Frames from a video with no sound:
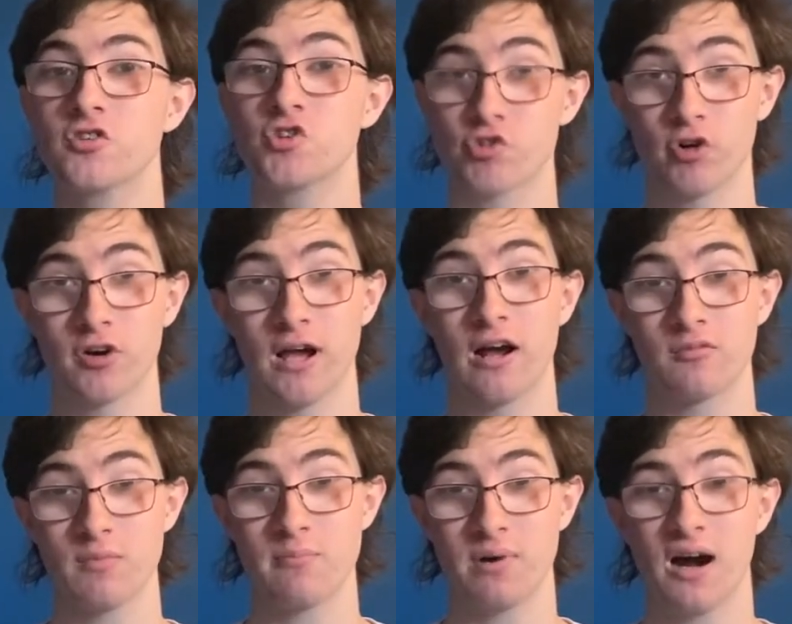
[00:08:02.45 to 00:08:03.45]
short out of
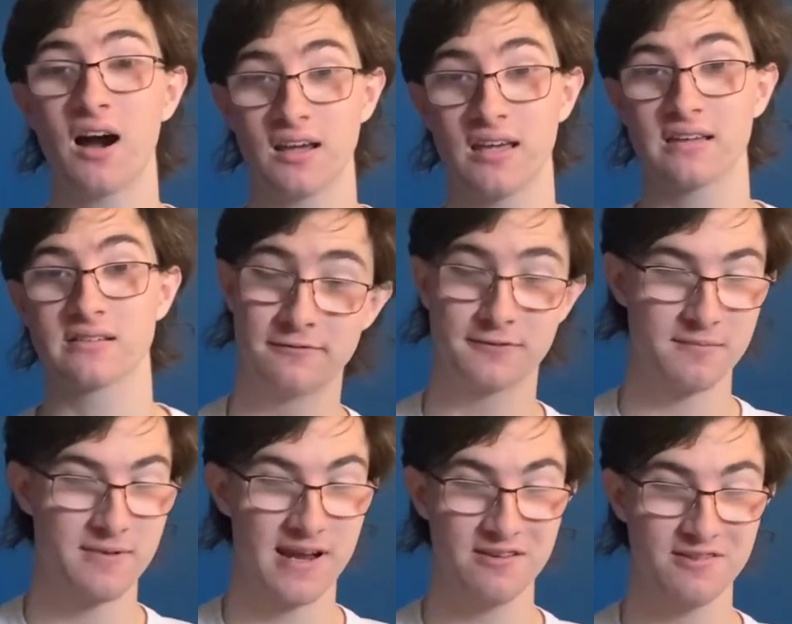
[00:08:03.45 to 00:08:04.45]
my pocket. From
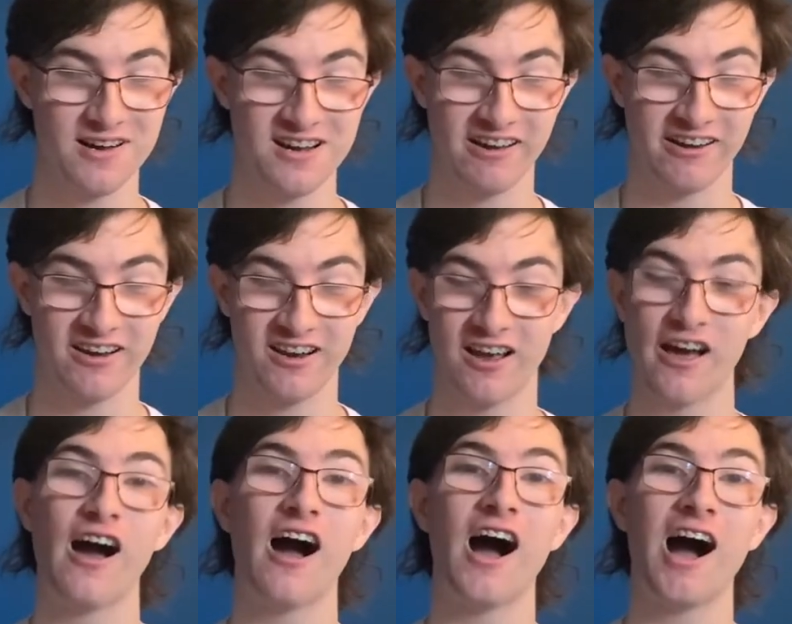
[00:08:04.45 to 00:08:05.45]
now on,
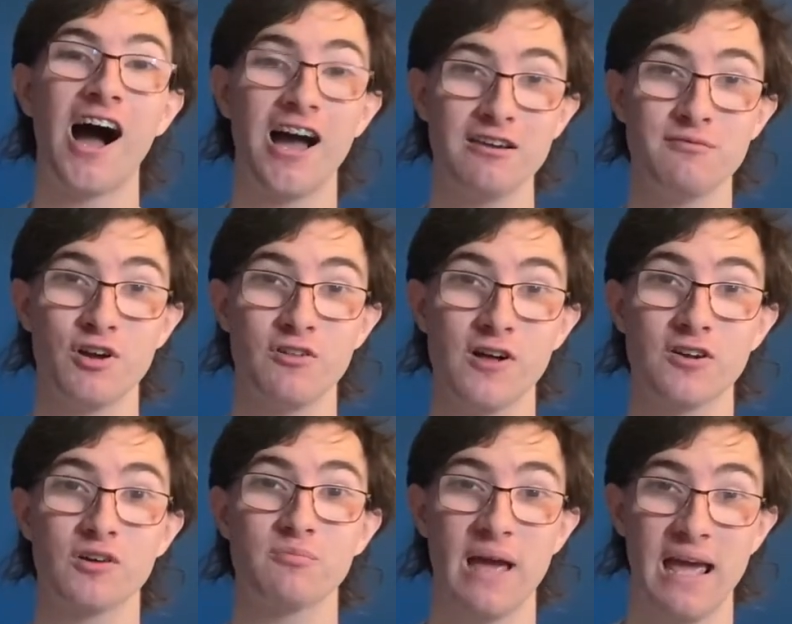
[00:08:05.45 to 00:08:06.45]
I am no
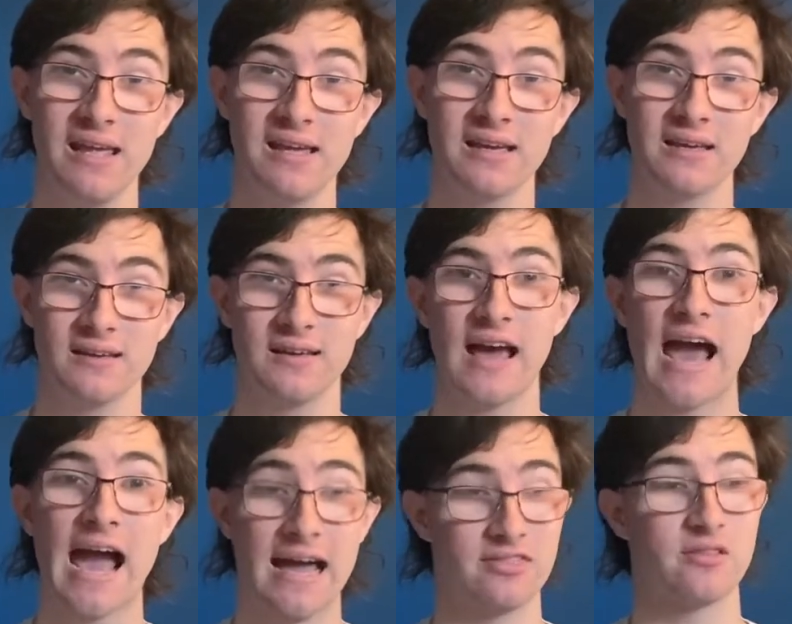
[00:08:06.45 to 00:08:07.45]
longer paying
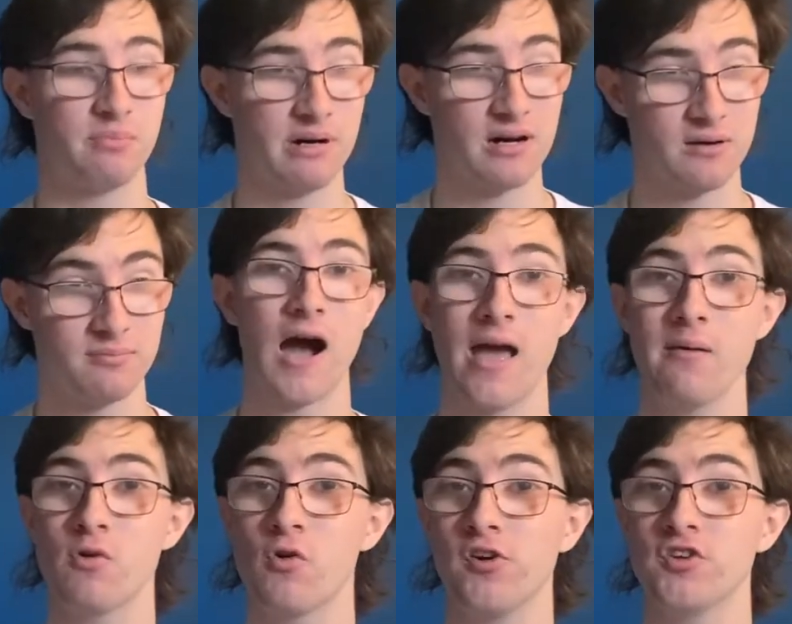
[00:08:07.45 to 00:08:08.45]
at the pump. I am
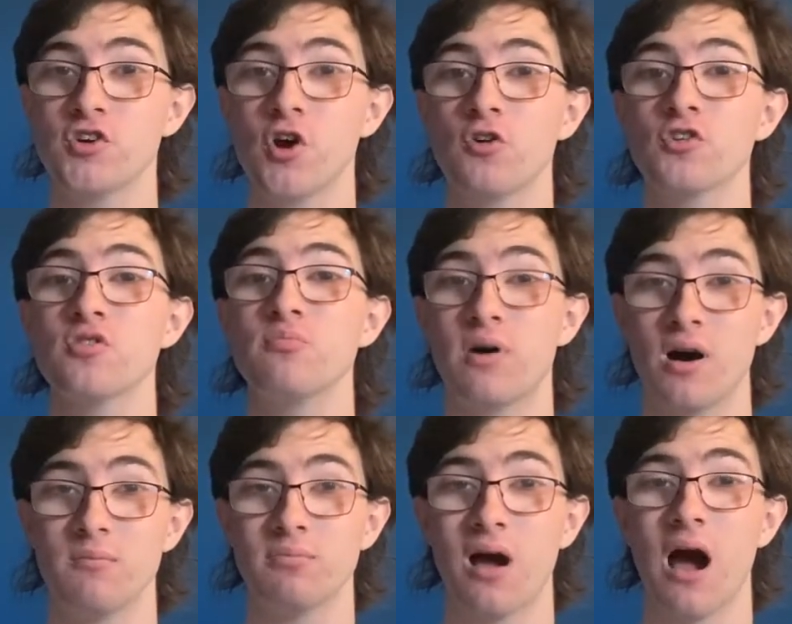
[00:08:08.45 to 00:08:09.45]
going to go to the
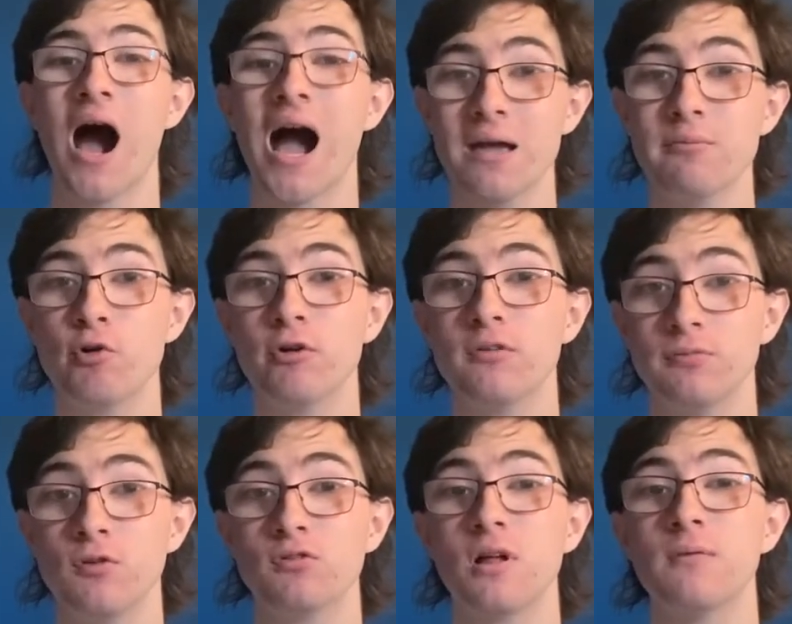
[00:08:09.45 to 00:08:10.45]
pump, I am going to
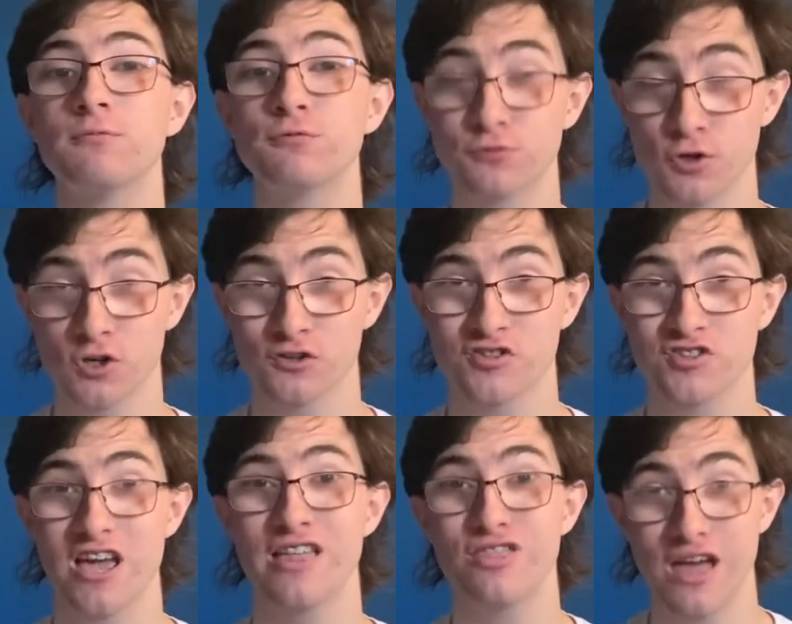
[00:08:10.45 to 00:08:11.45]
fuel up first,
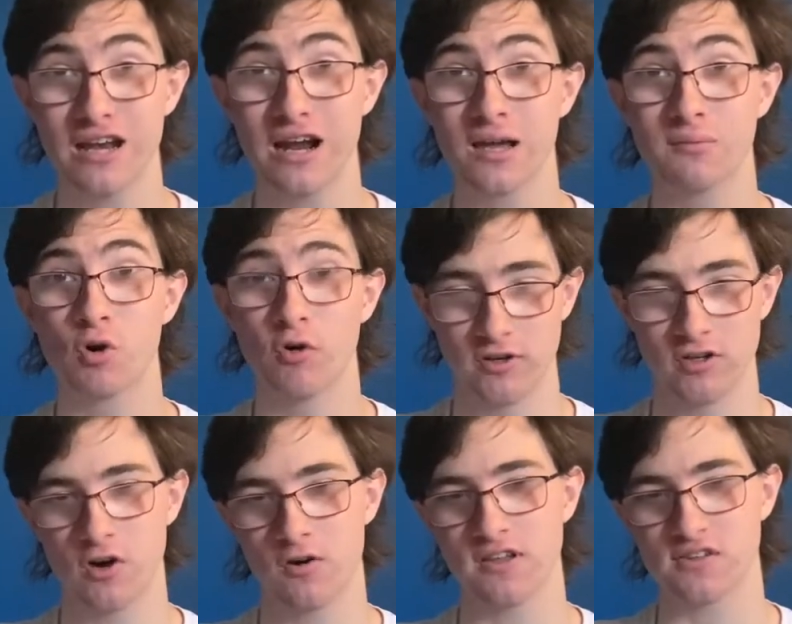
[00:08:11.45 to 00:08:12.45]
and then I am going to
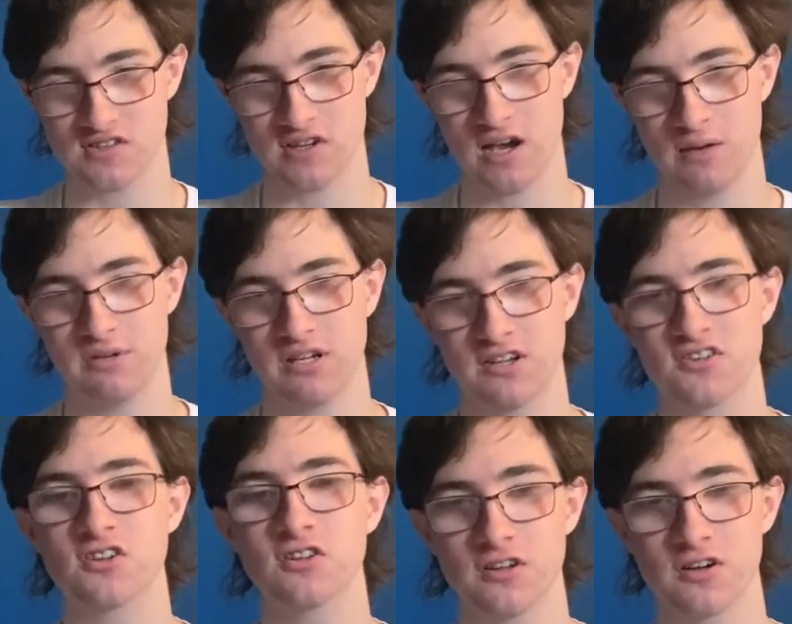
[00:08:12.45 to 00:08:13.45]
go inside, because
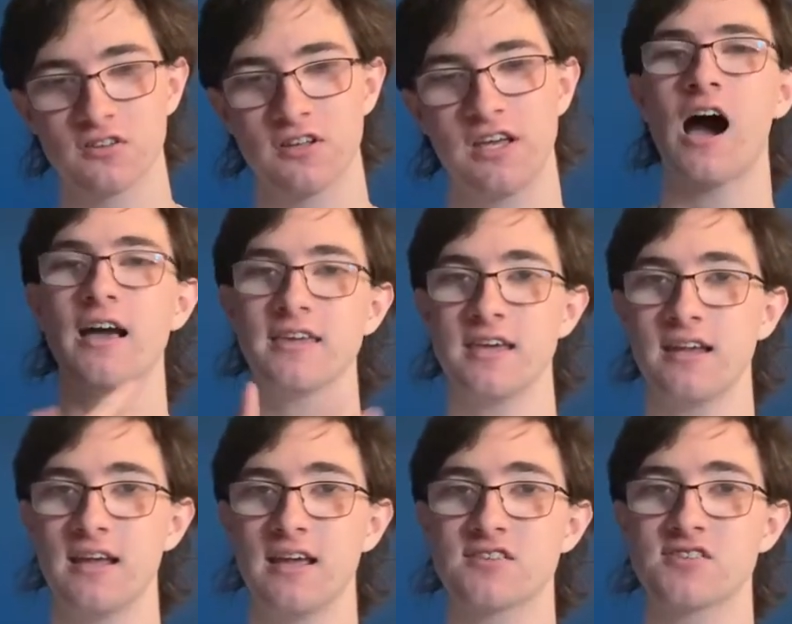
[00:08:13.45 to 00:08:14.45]
clearly I can't
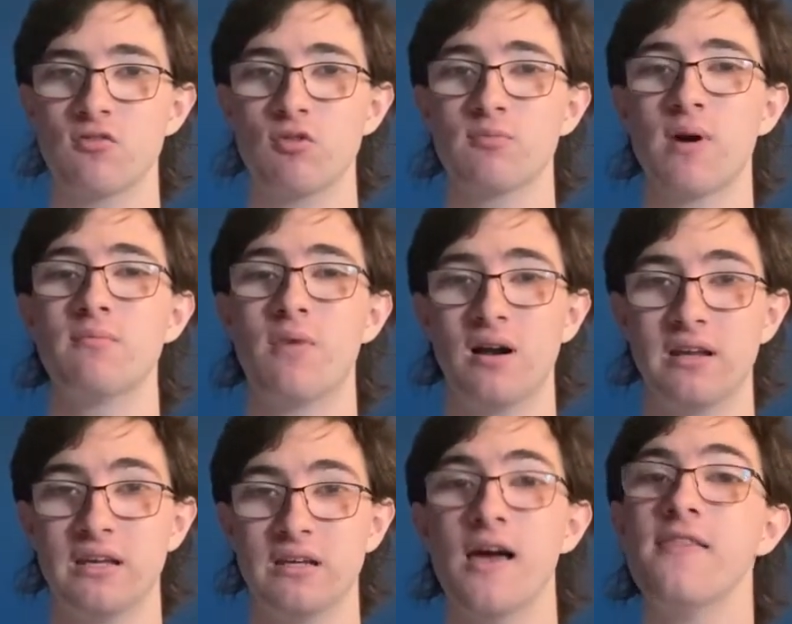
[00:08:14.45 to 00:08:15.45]
hand someone my
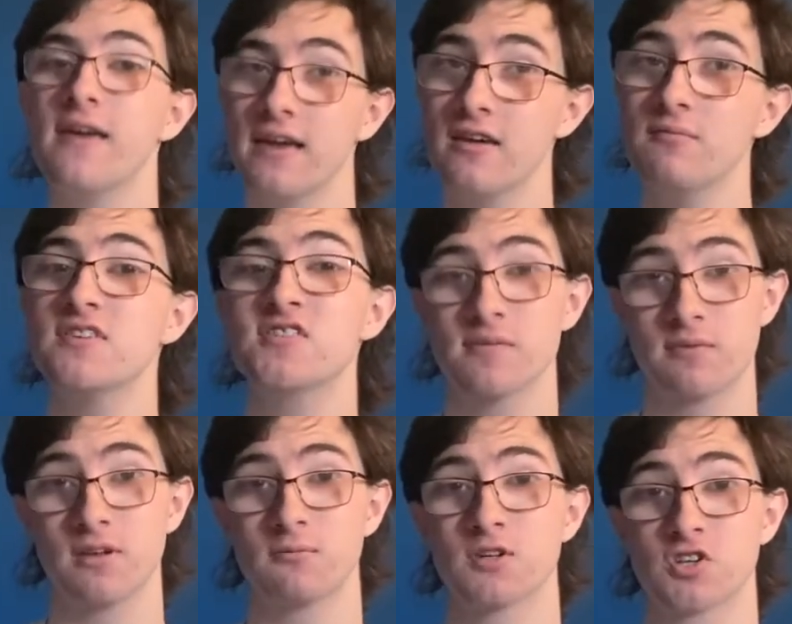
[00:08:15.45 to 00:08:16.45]
money and they give me something
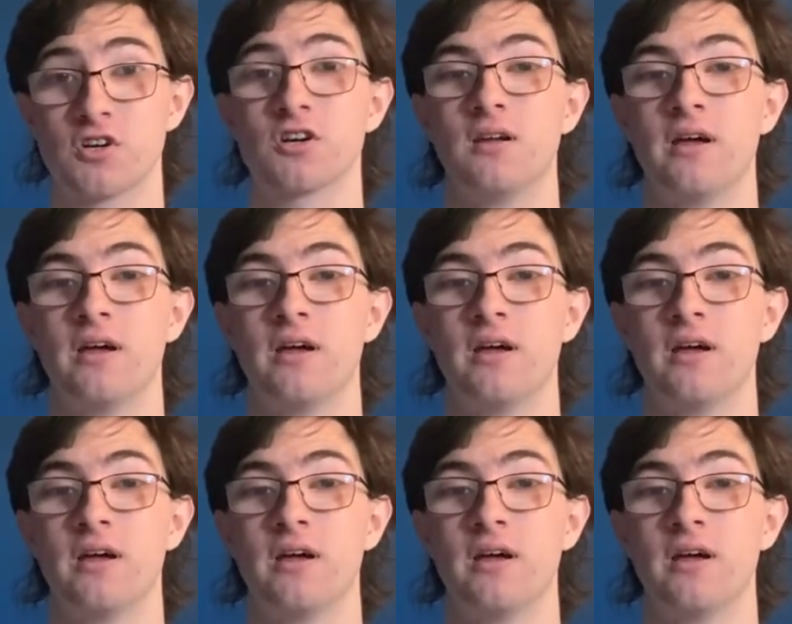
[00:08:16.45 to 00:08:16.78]
in return.